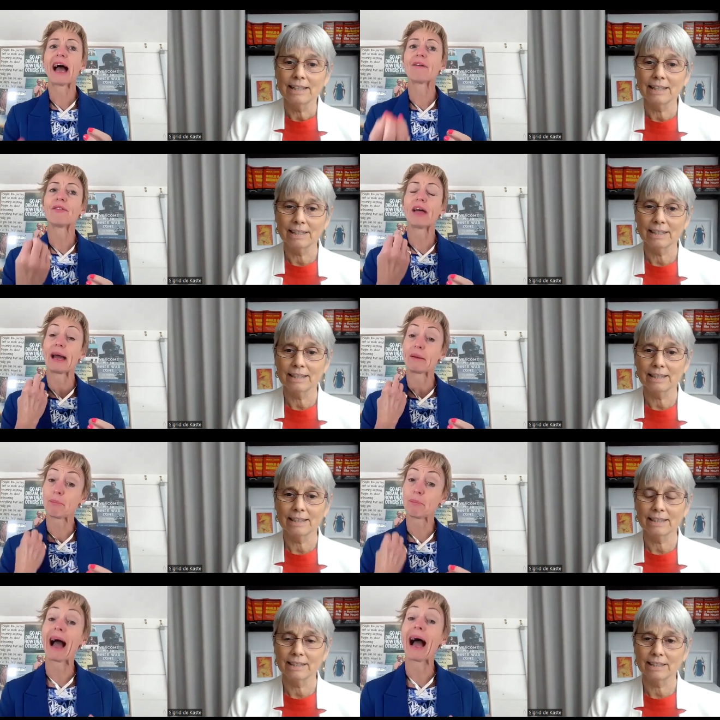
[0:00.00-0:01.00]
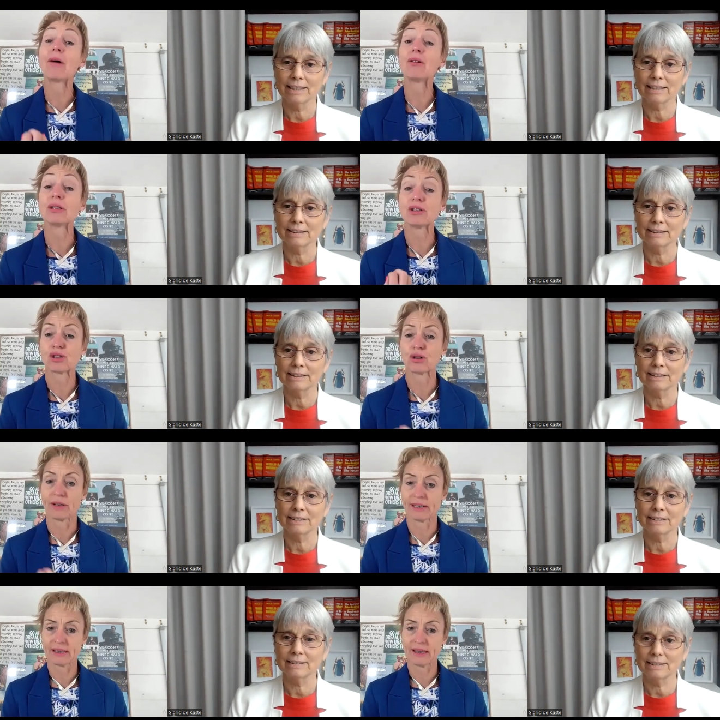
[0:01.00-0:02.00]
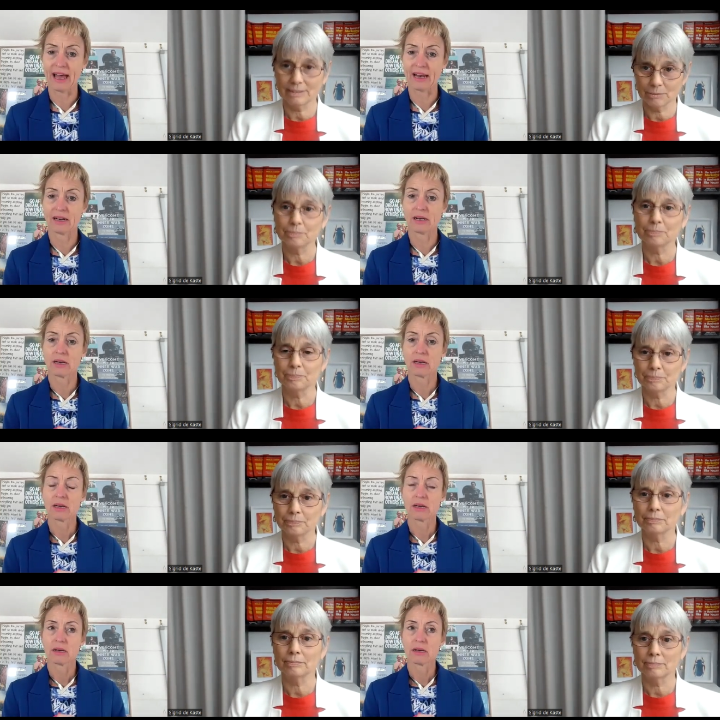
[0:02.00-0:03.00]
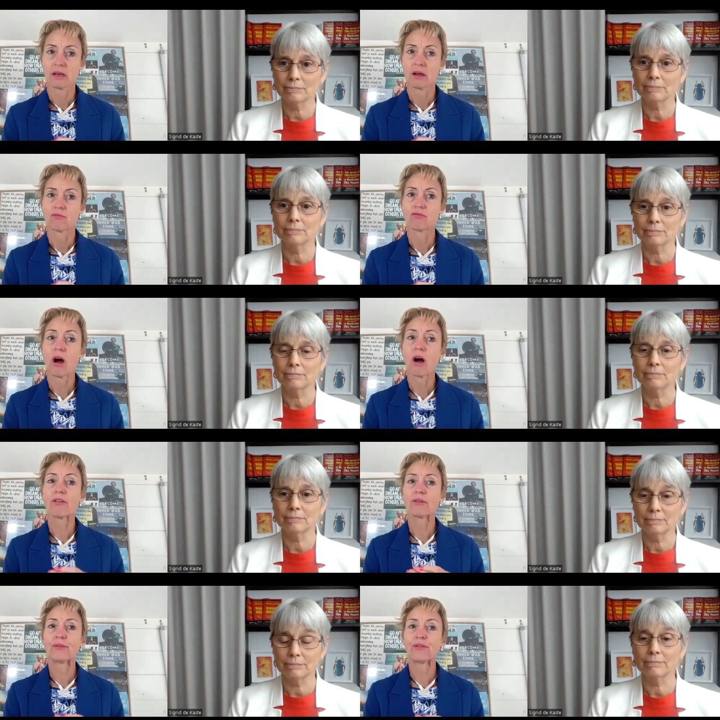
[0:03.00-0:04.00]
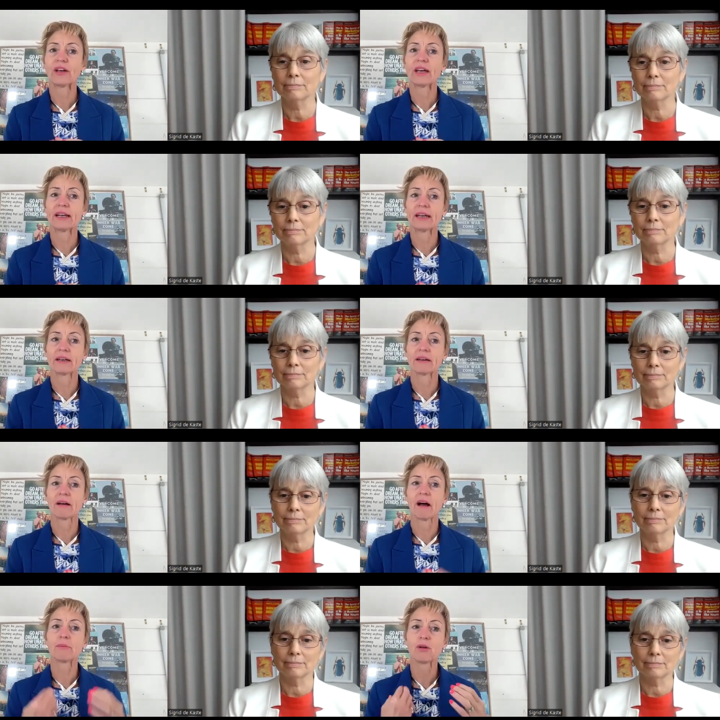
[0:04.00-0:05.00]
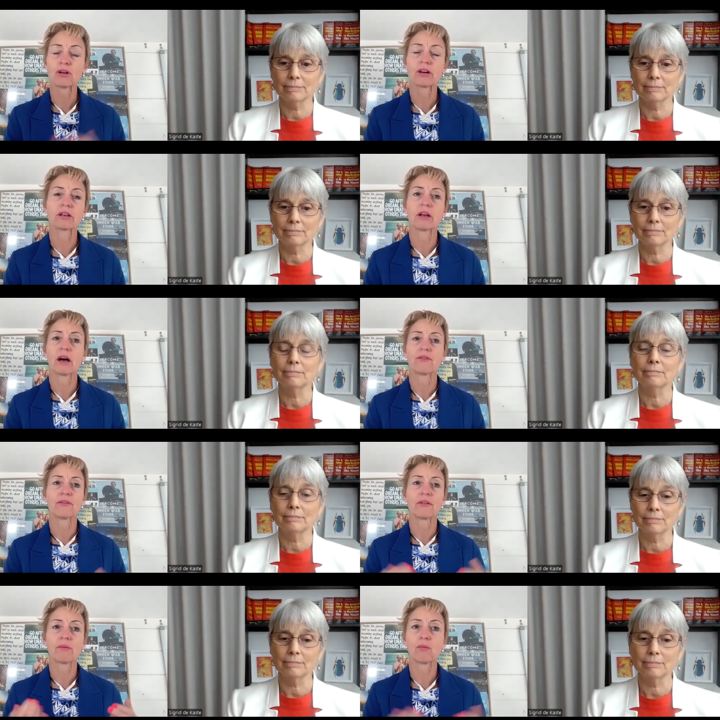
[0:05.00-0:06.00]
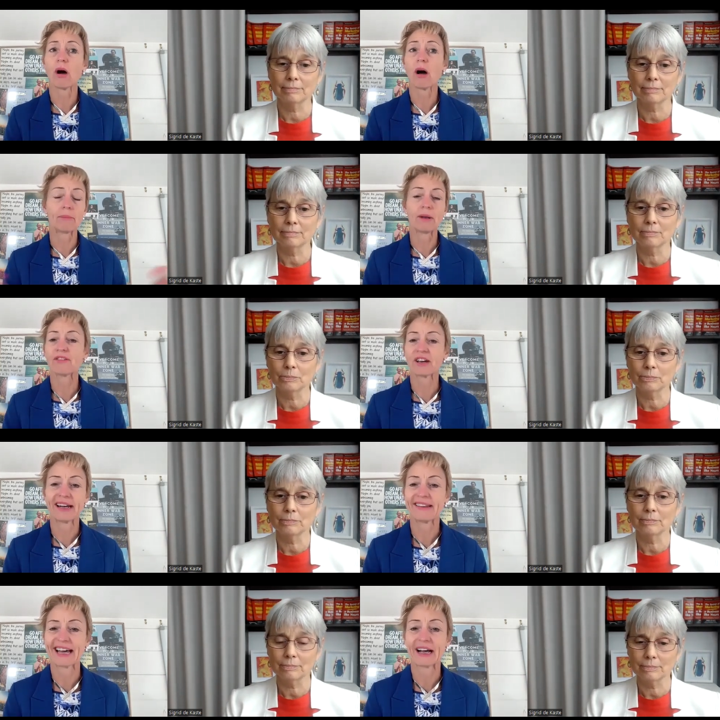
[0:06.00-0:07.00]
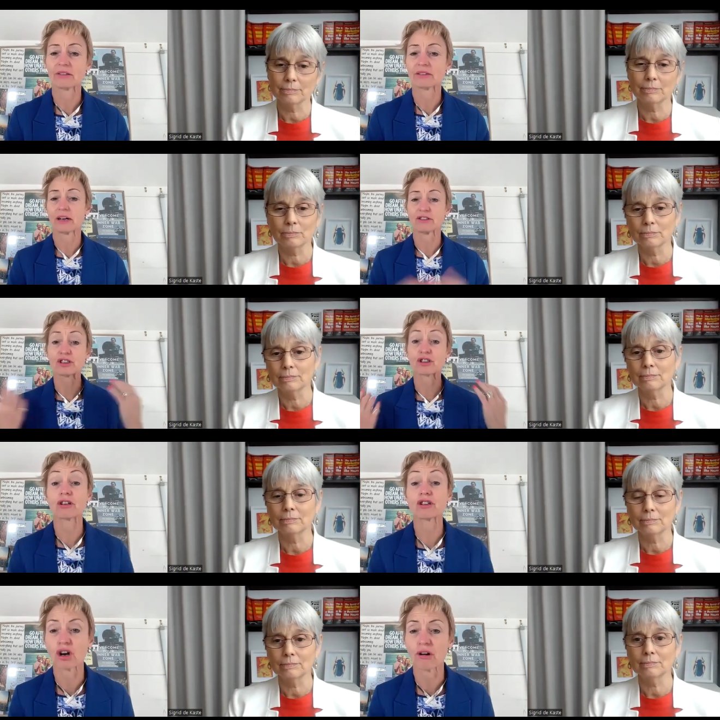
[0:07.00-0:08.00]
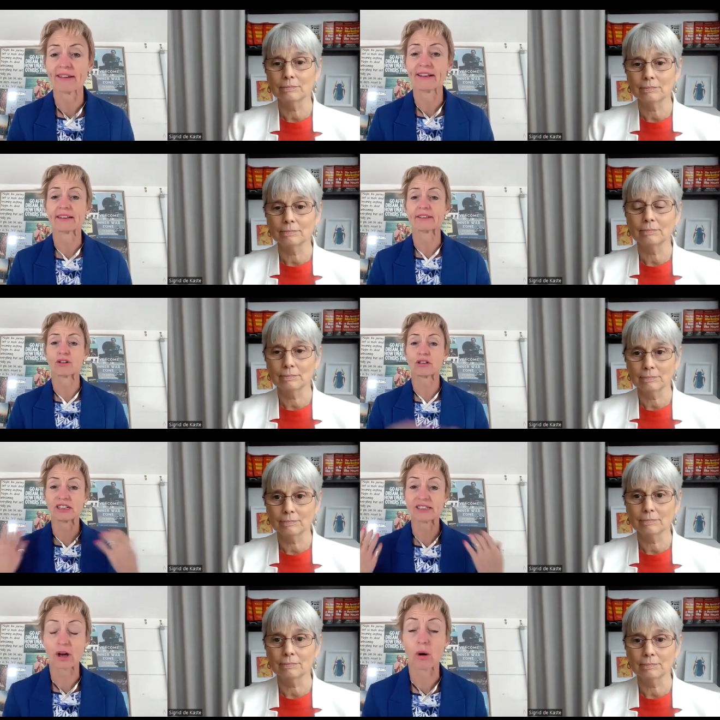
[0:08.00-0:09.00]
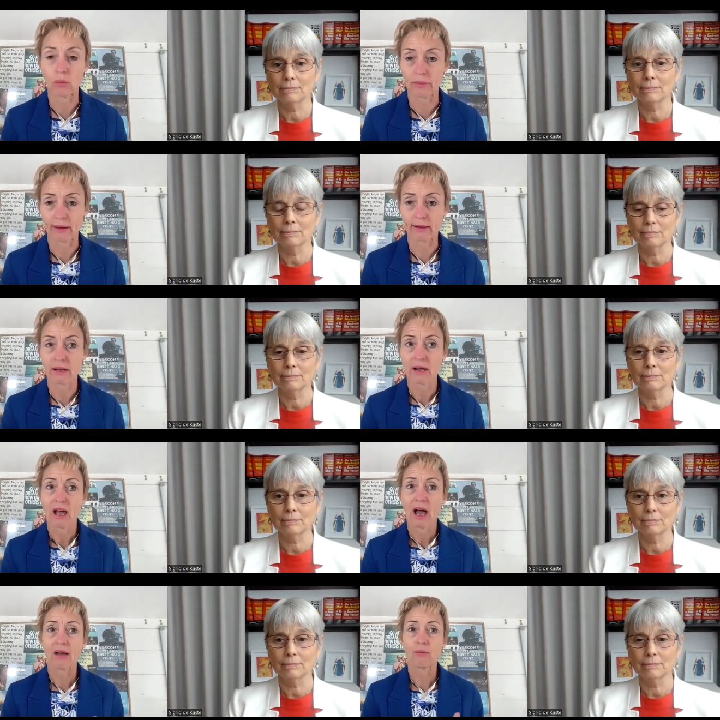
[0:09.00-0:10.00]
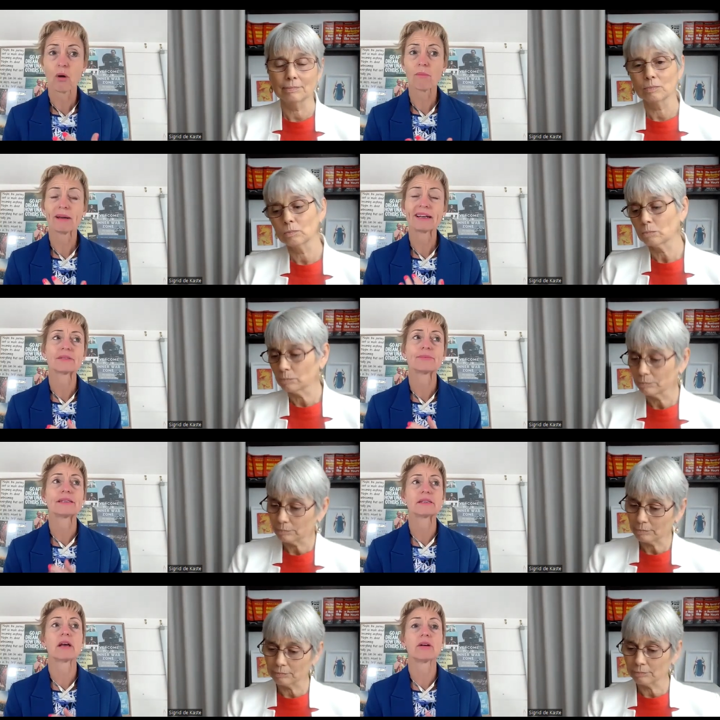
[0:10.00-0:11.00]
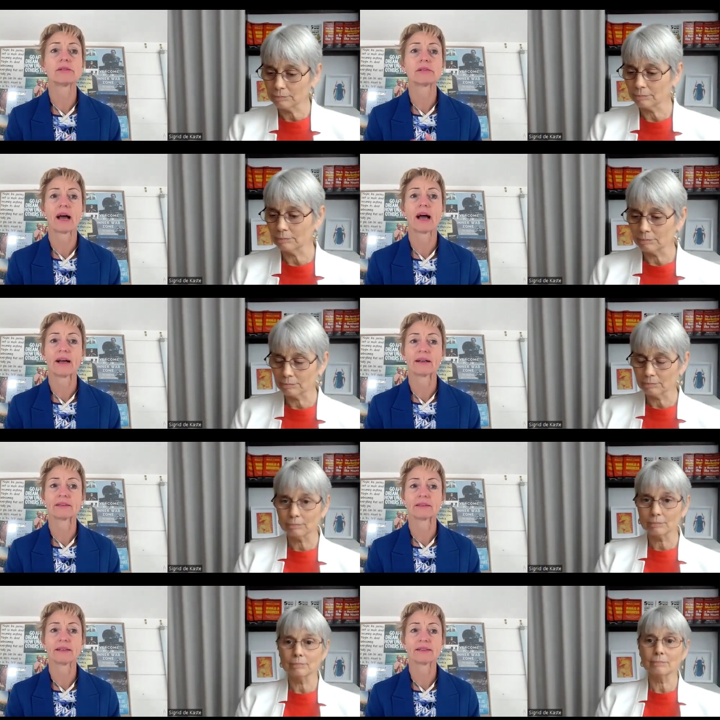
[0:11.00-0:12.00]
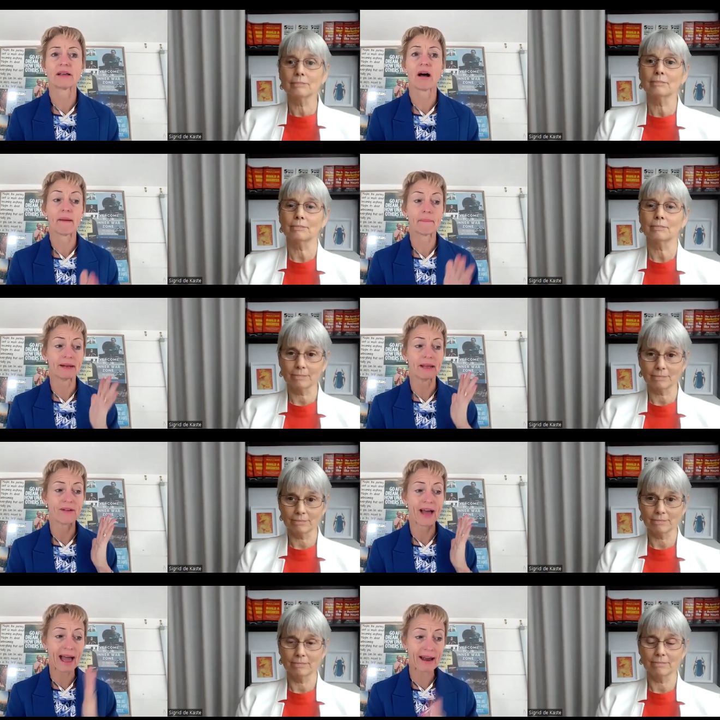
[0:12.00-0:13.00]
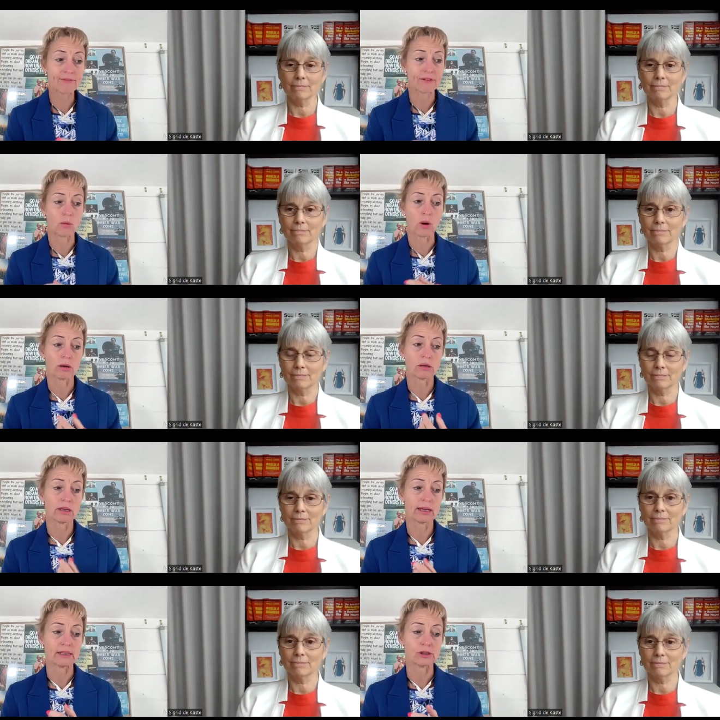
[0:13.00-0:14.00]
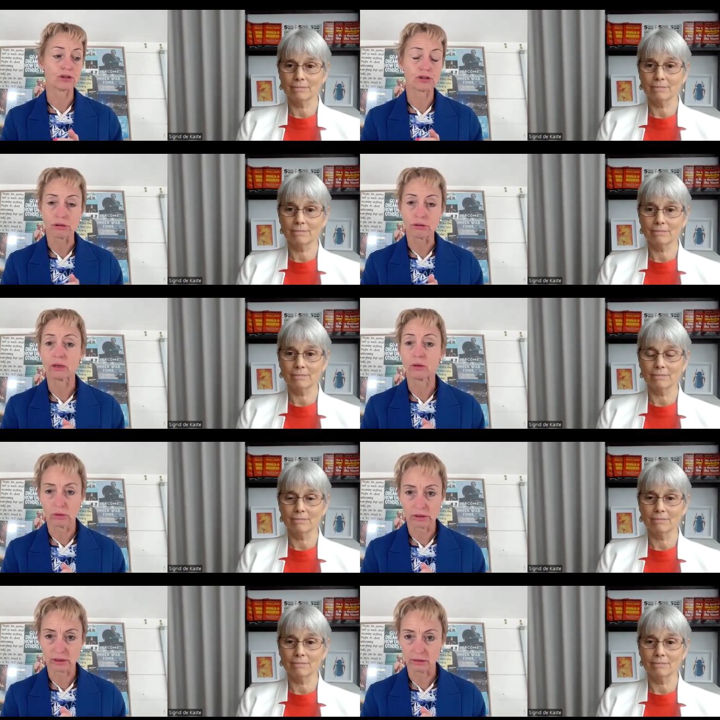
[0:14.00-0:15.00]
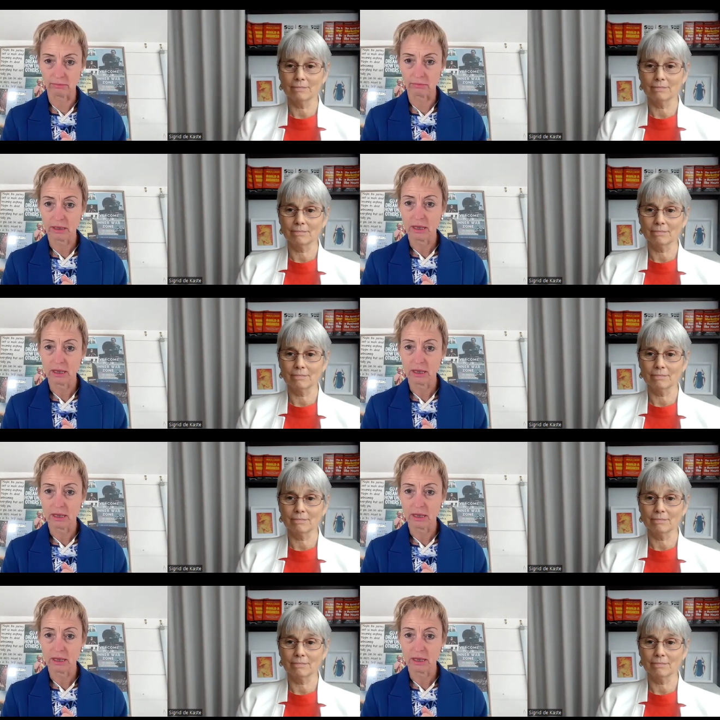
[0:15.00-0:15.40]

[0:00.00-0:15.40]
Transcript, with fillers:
Speaker 1: have that empowered choice then rather than feeling i'm not good enough what i'm never getting anything else i just got to tolerate this got to just get on with it and what makes me so sad is that i believe everyone is truly awesome